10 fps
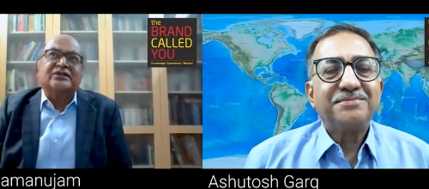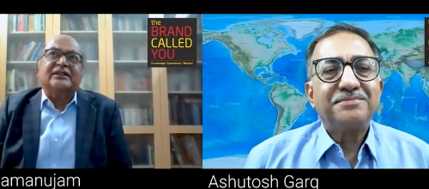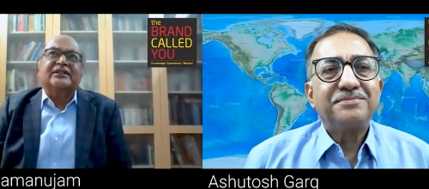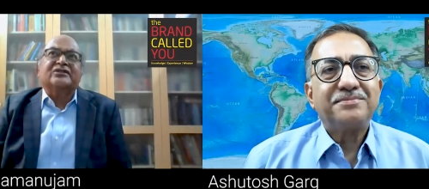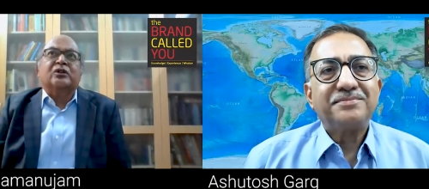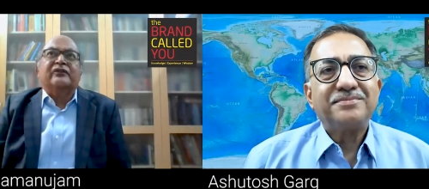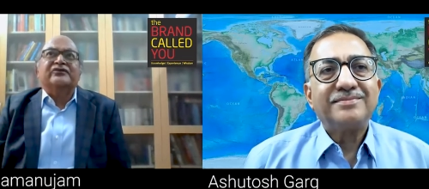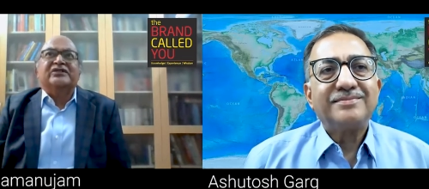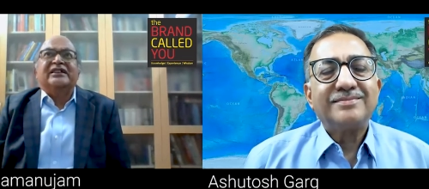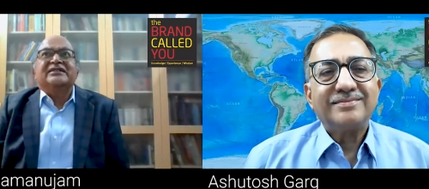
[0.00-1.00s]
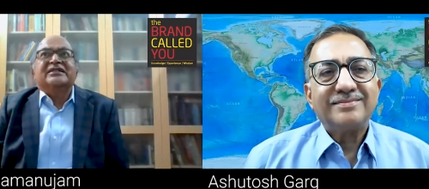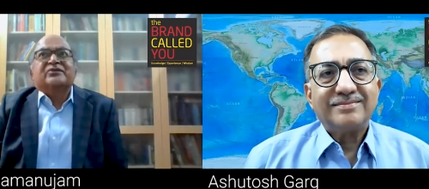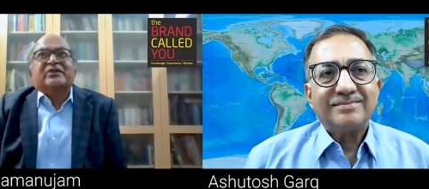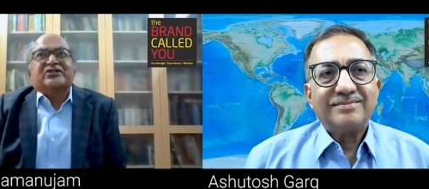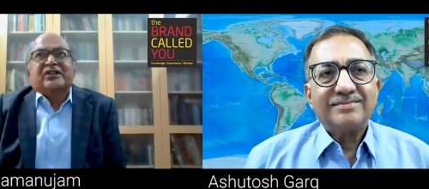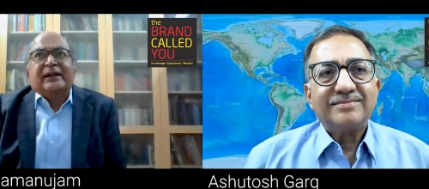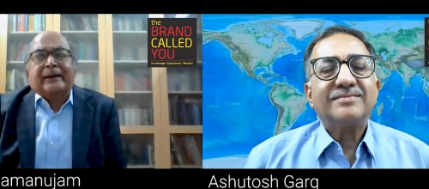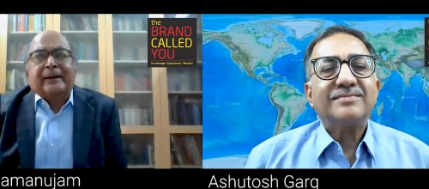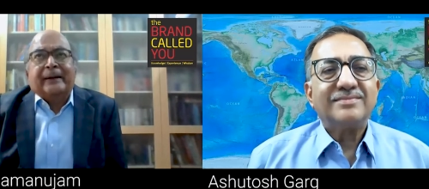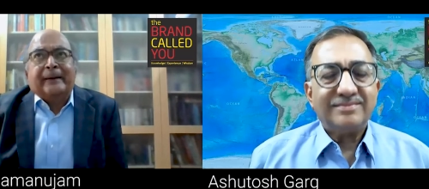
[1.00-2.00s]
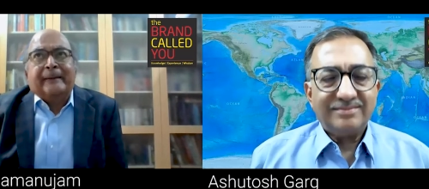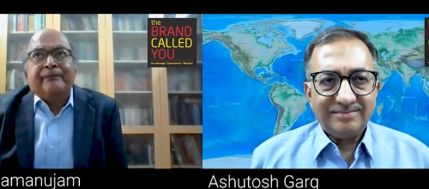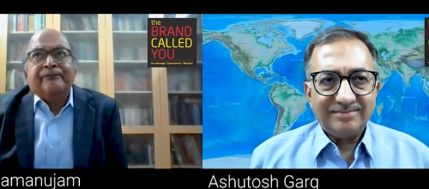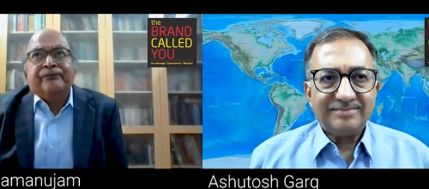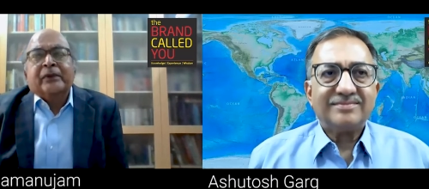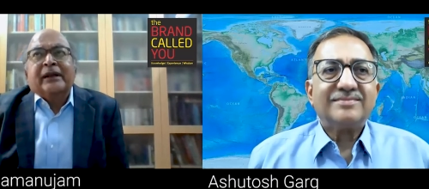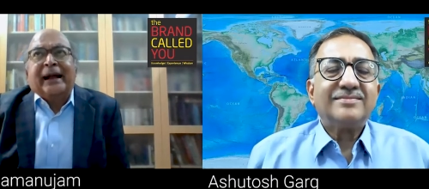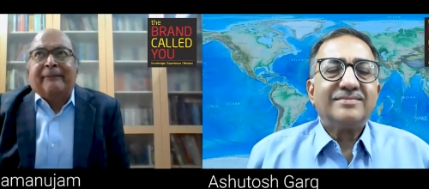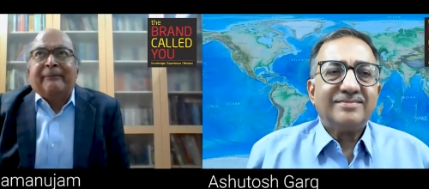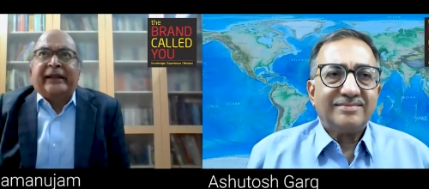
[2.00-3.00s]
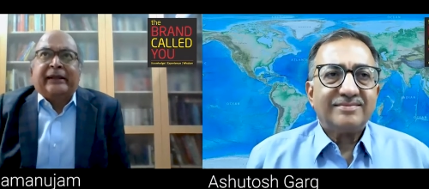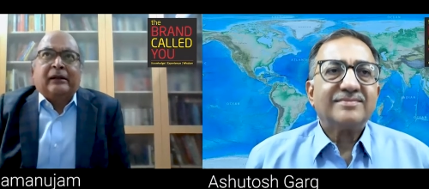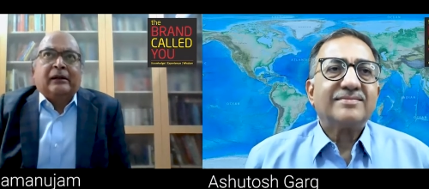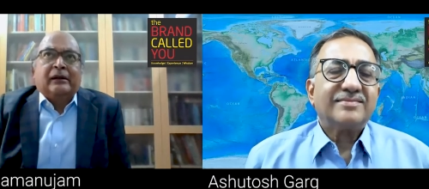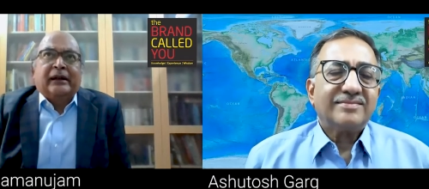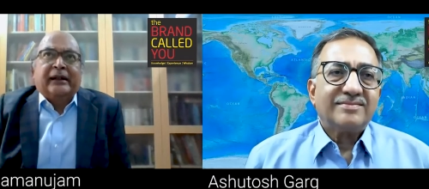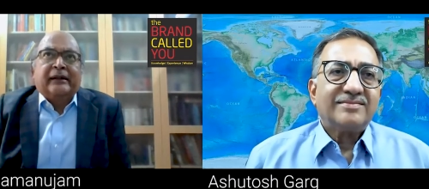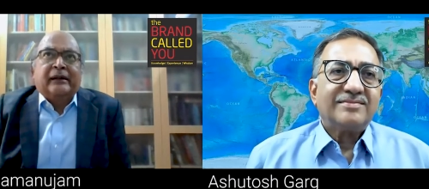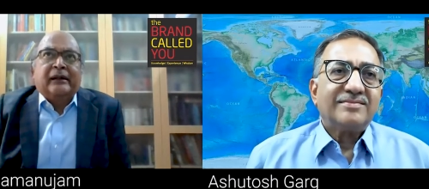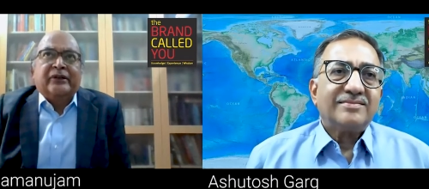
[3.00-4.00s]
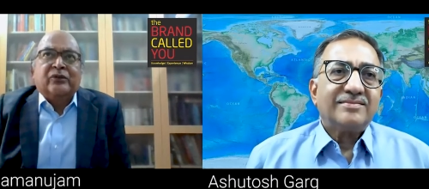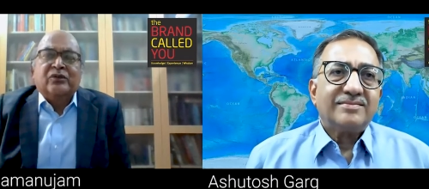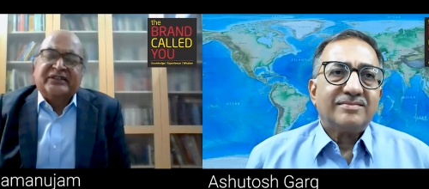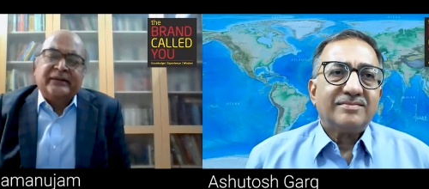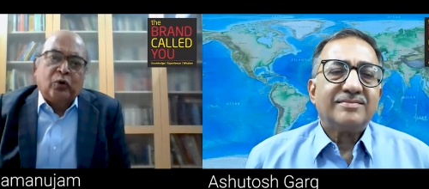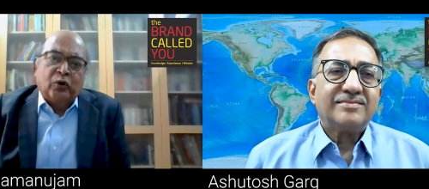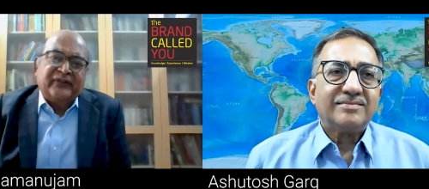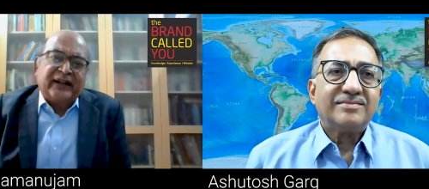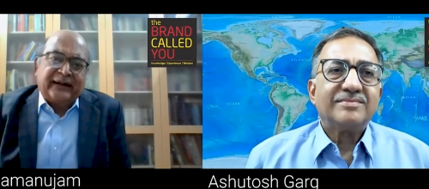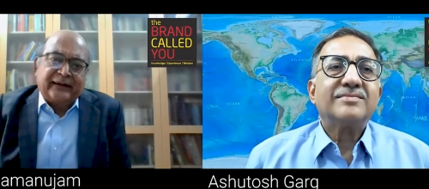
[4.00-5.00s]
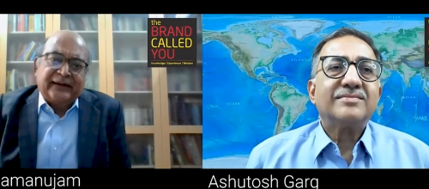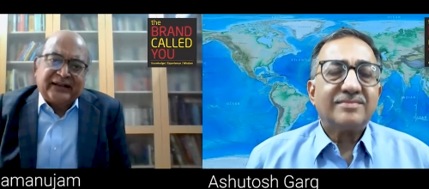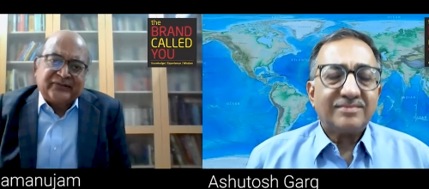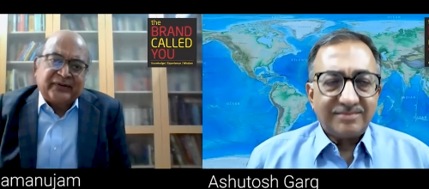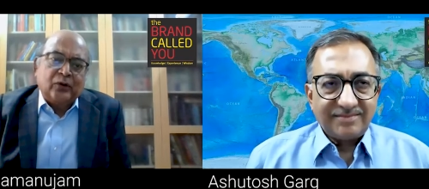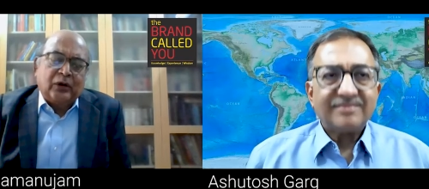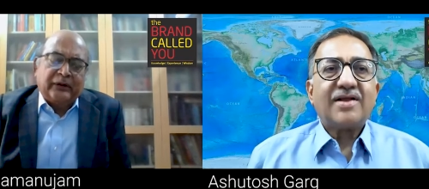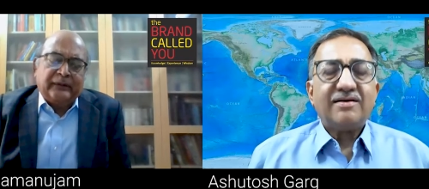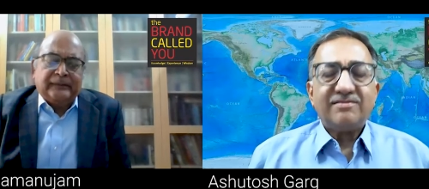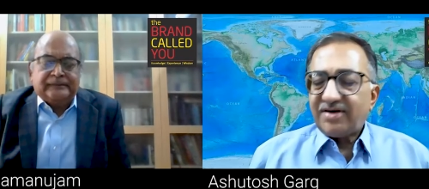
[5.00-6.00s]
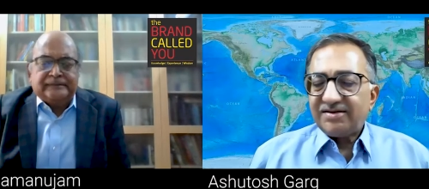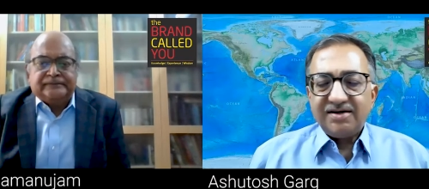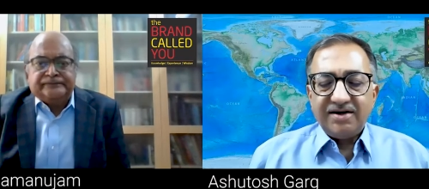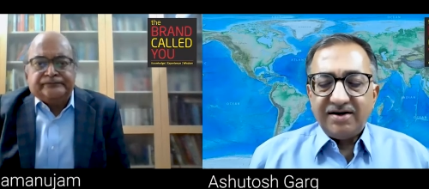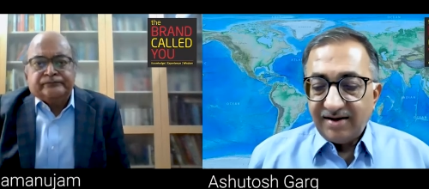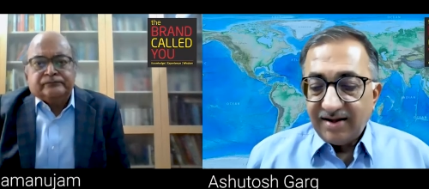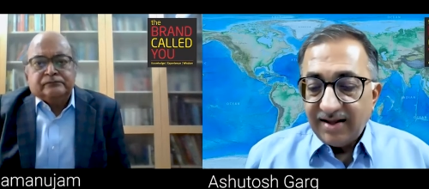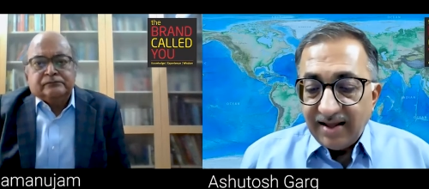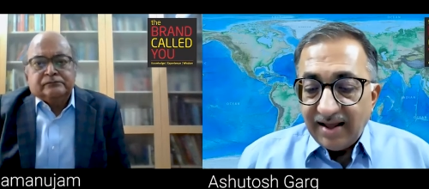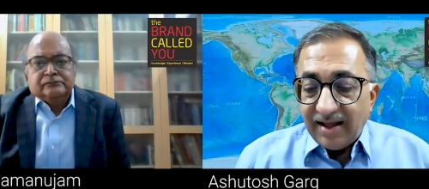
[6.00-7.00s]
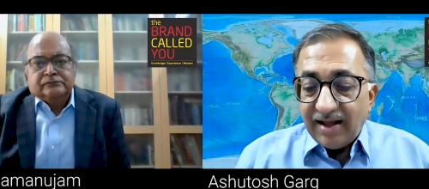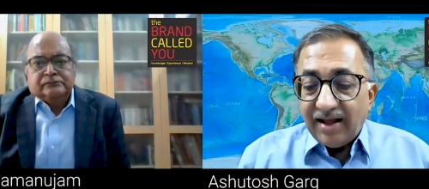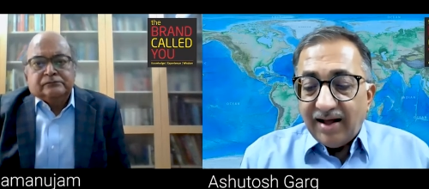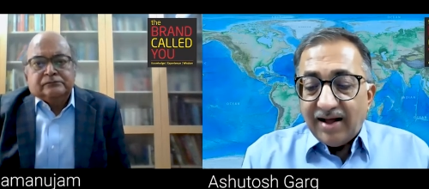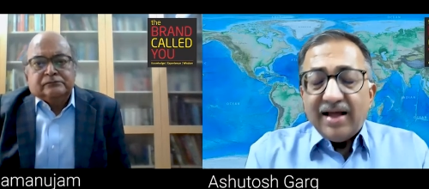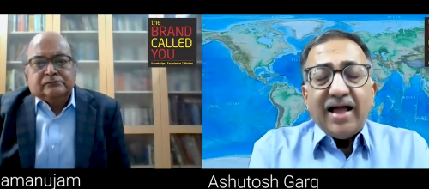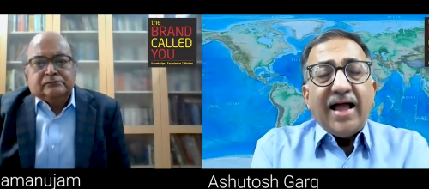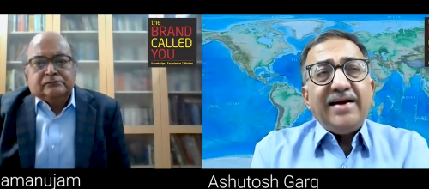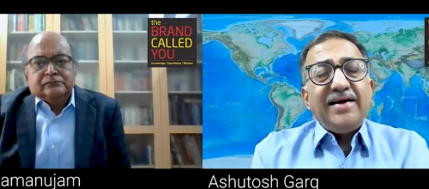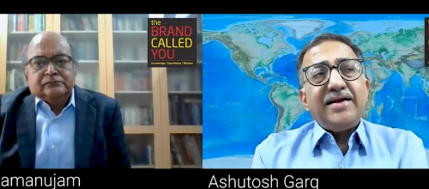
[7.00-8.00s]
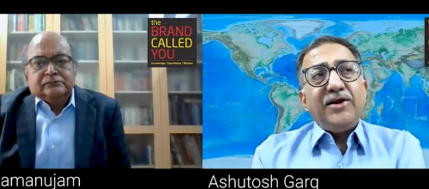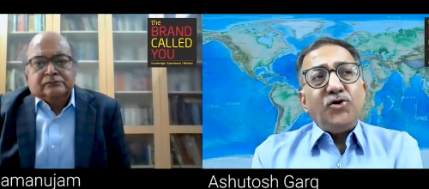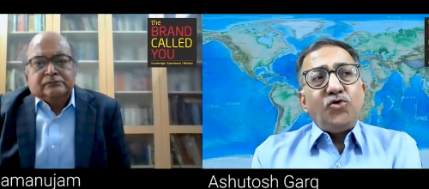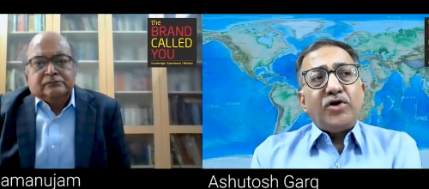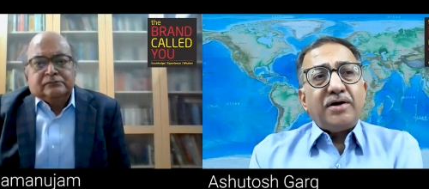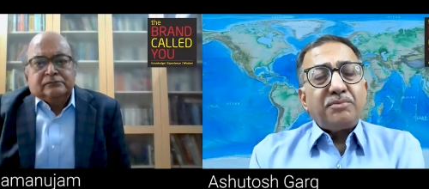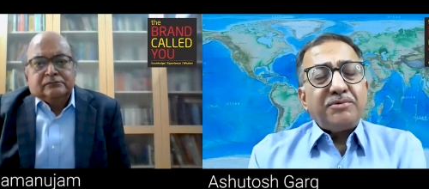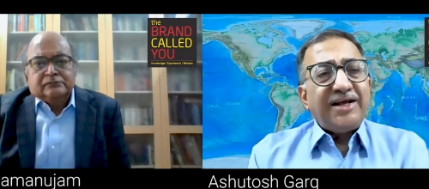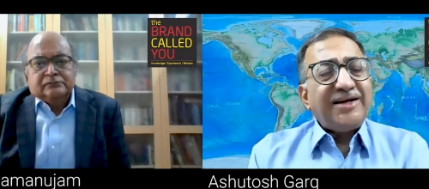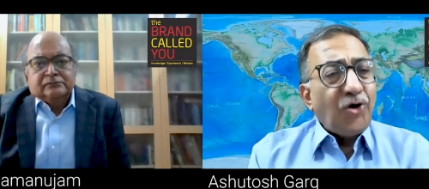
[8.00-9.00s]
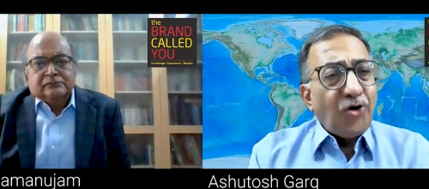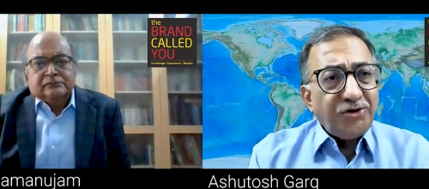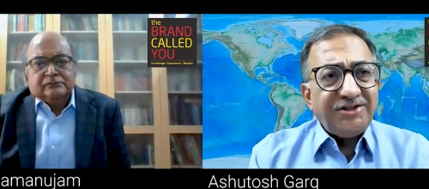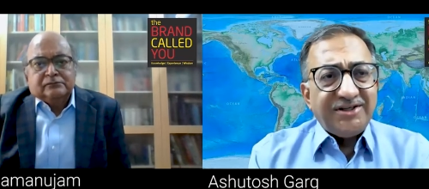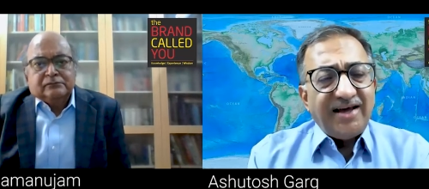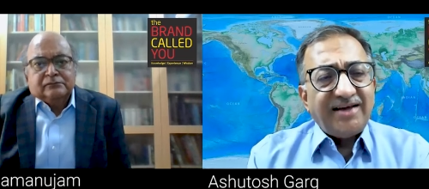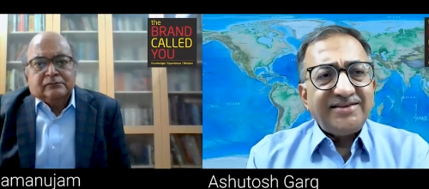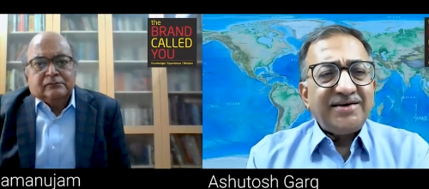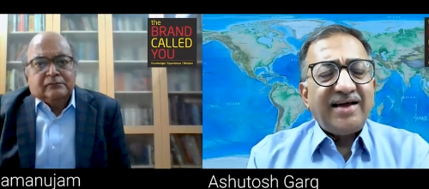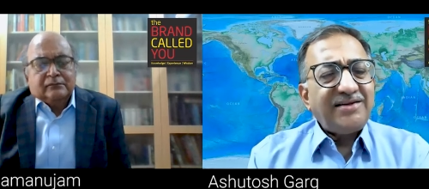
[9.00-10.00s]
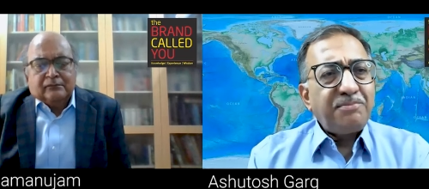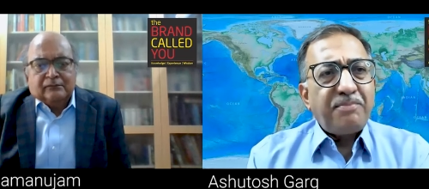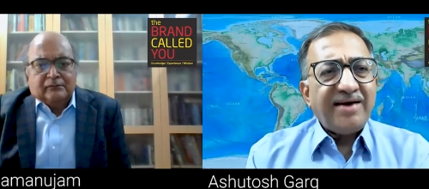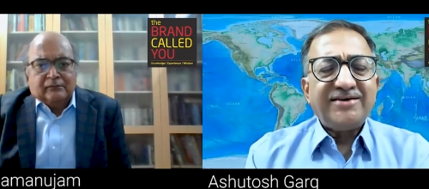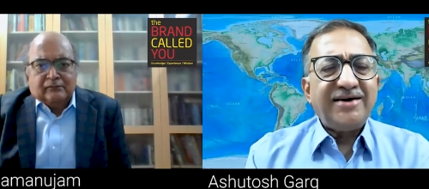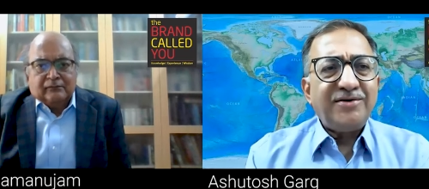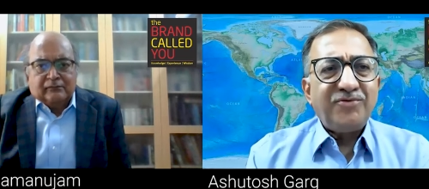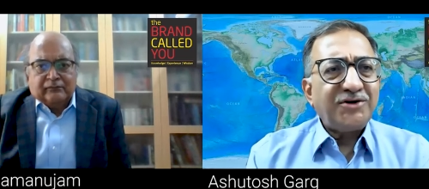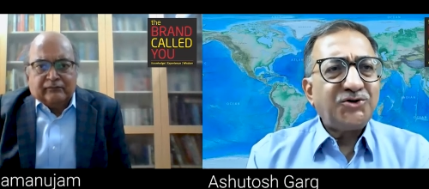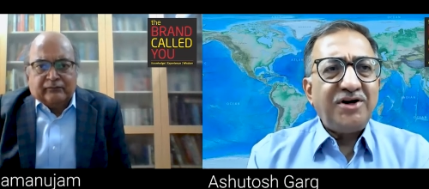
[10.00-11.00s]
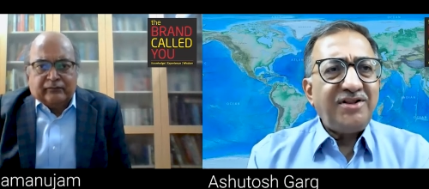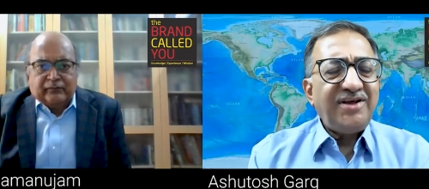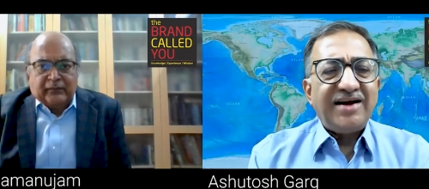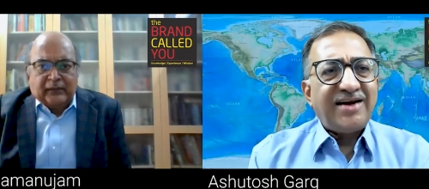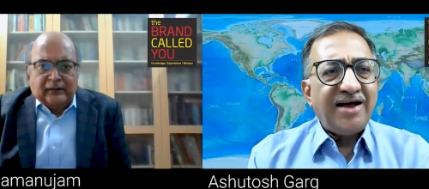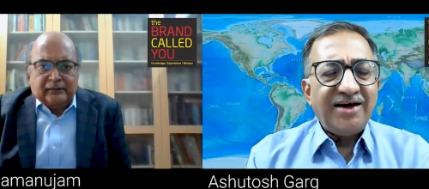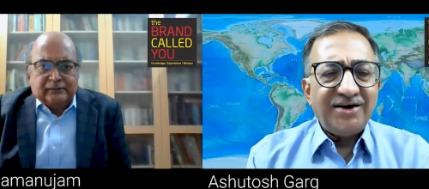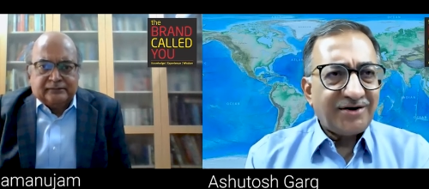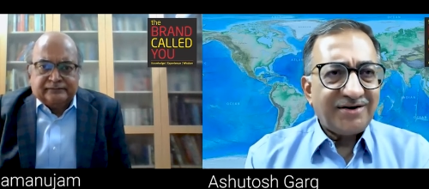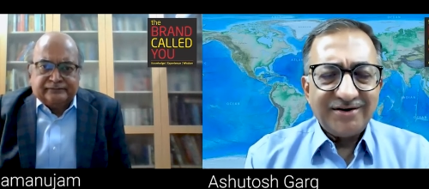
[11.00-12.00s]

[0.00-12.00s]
Speaker 1: are the sort of changes which are uh, hmm. happening, and uh, you will see more of that as we go.
Speaker 2: Fascinating. And you know, uh, technology has has impacted virtually the entire